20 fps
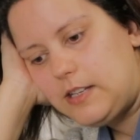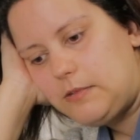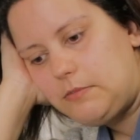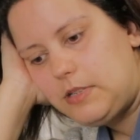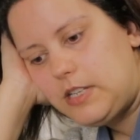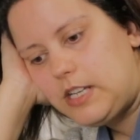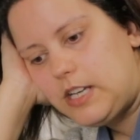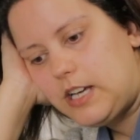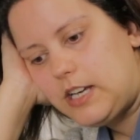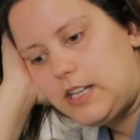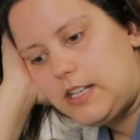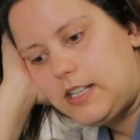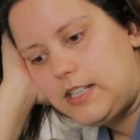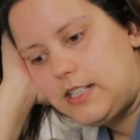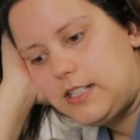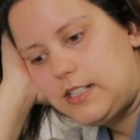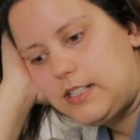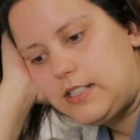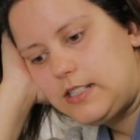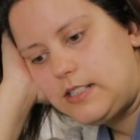
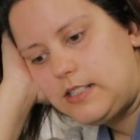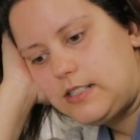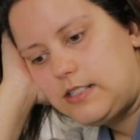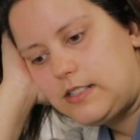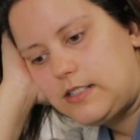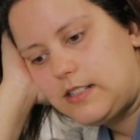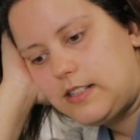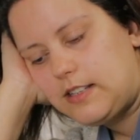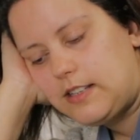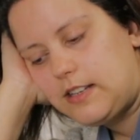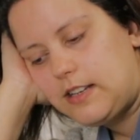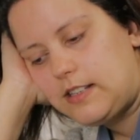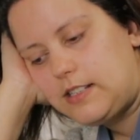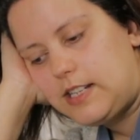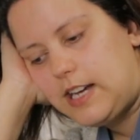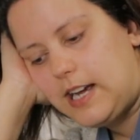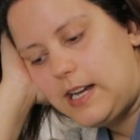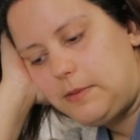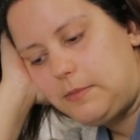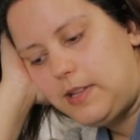because
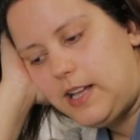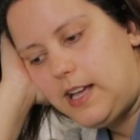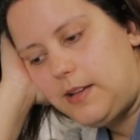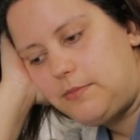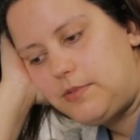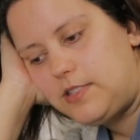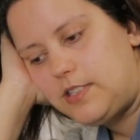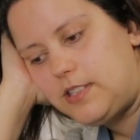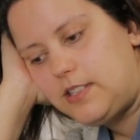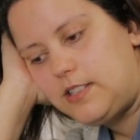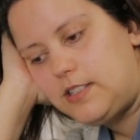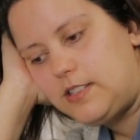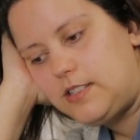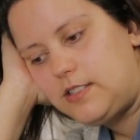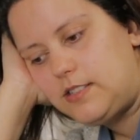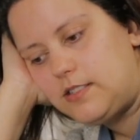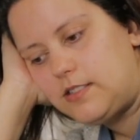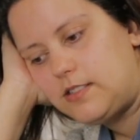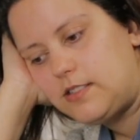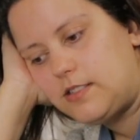time
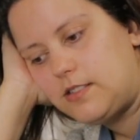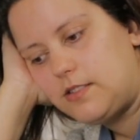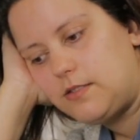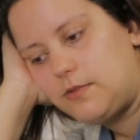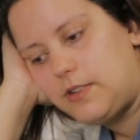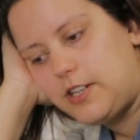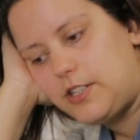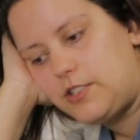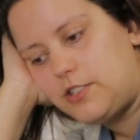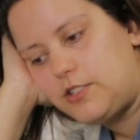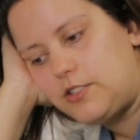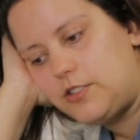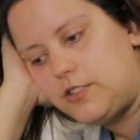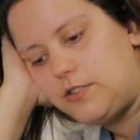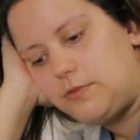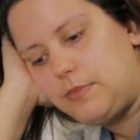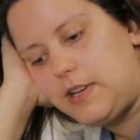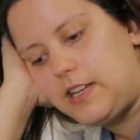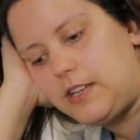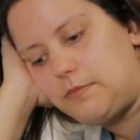lapses register
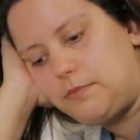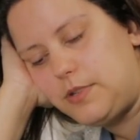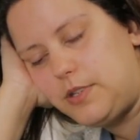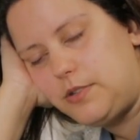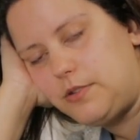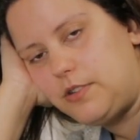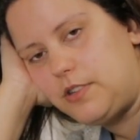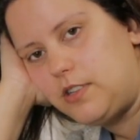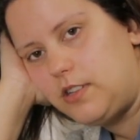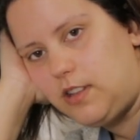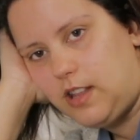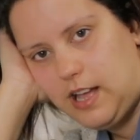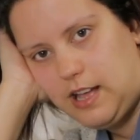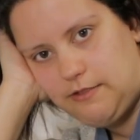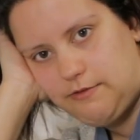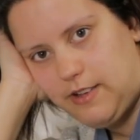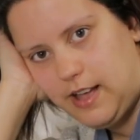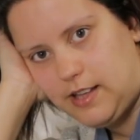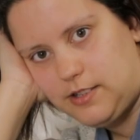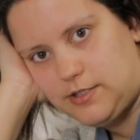on my computer a
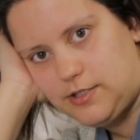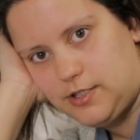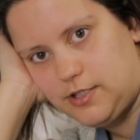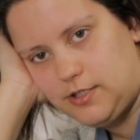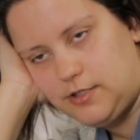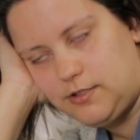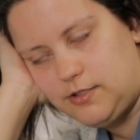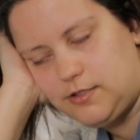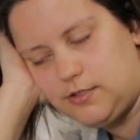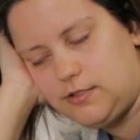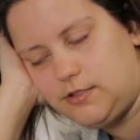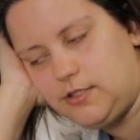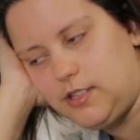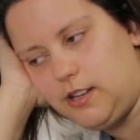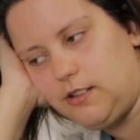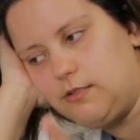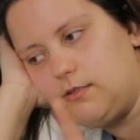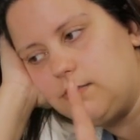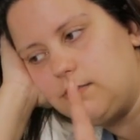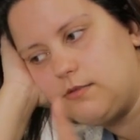lot faster. So
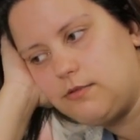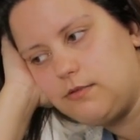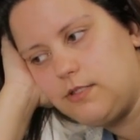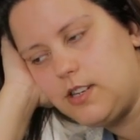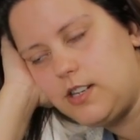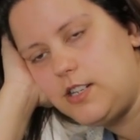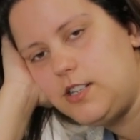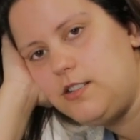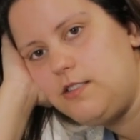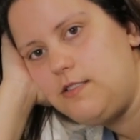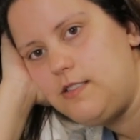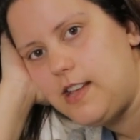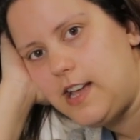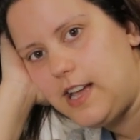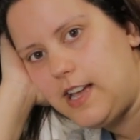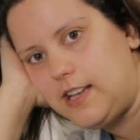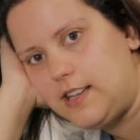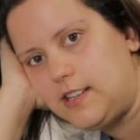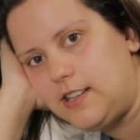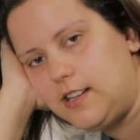we're going to do
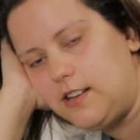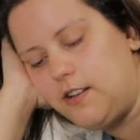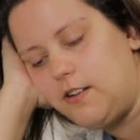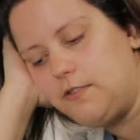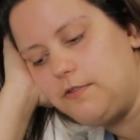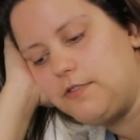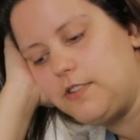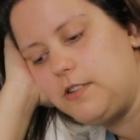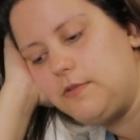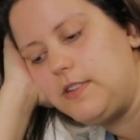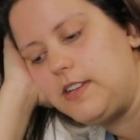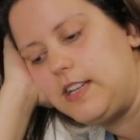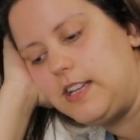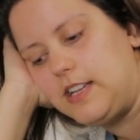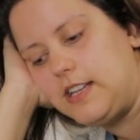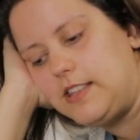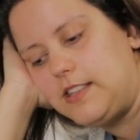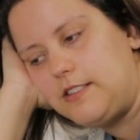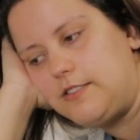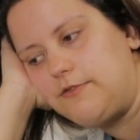that, and hopefully we can
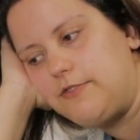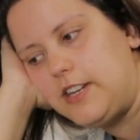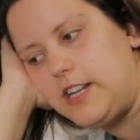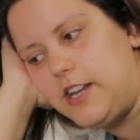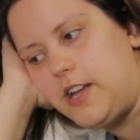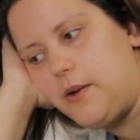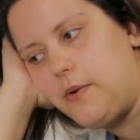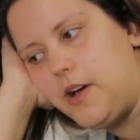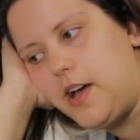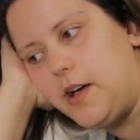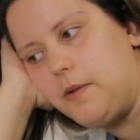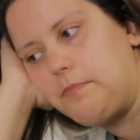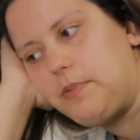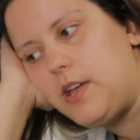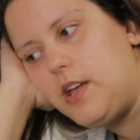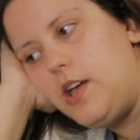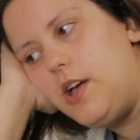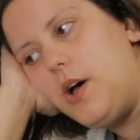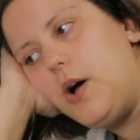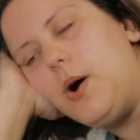get this video up
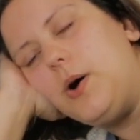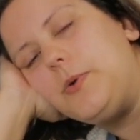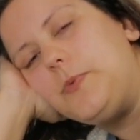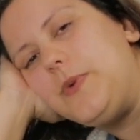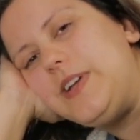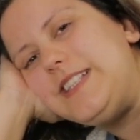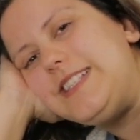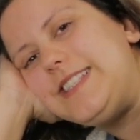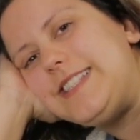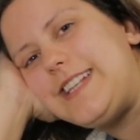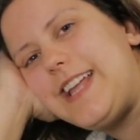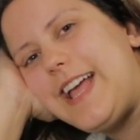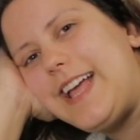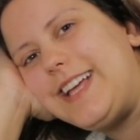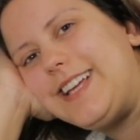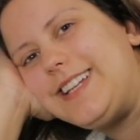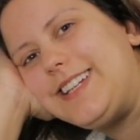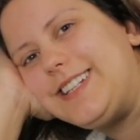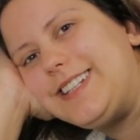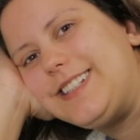on Wednesday.
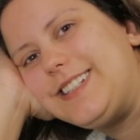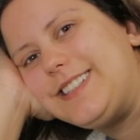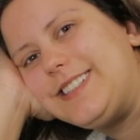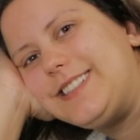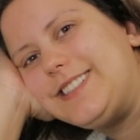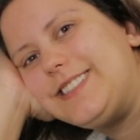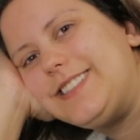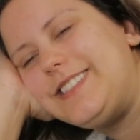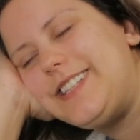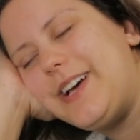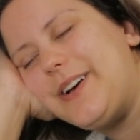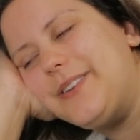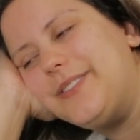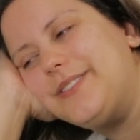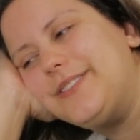So.